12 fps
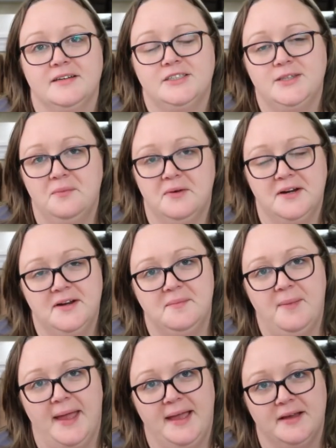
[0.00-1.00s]
so I wanted to
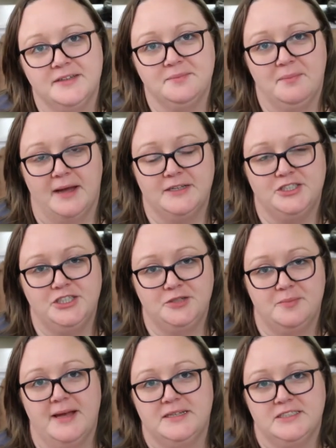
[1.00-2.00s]
make my
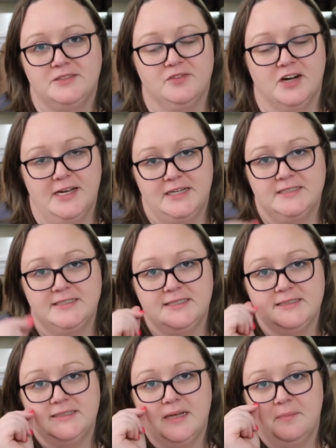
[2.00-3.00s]
two best friends
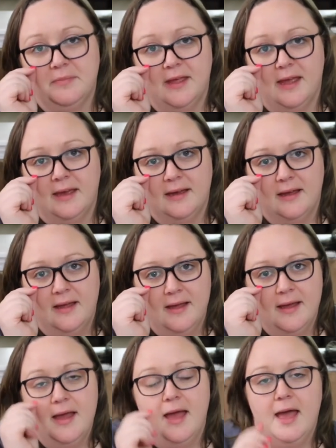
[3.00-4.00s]
something
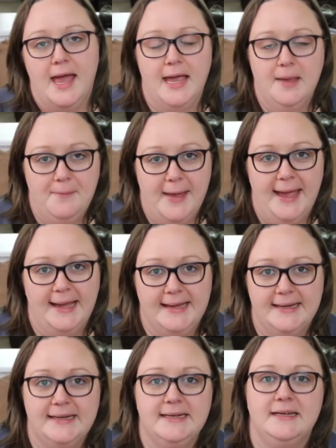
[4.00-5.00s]

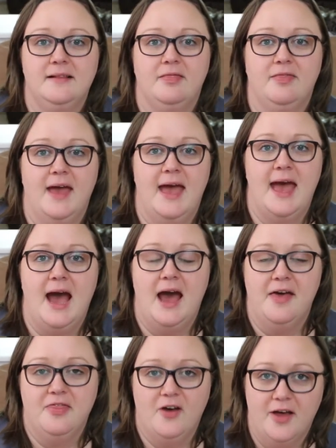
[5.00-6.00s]
handmade that
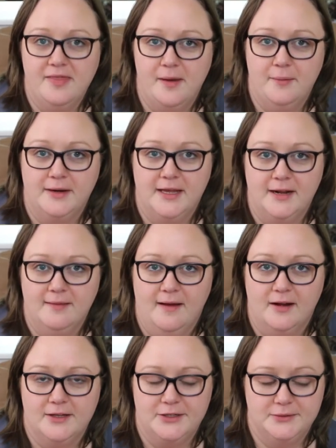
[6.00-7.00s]
I thought they would get a
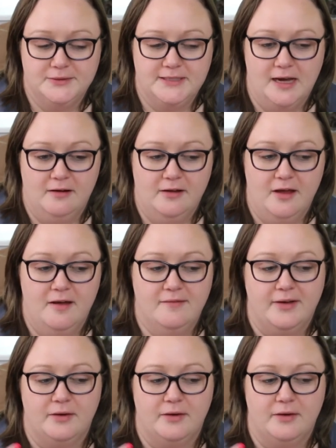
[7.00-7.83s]
lot of use out of.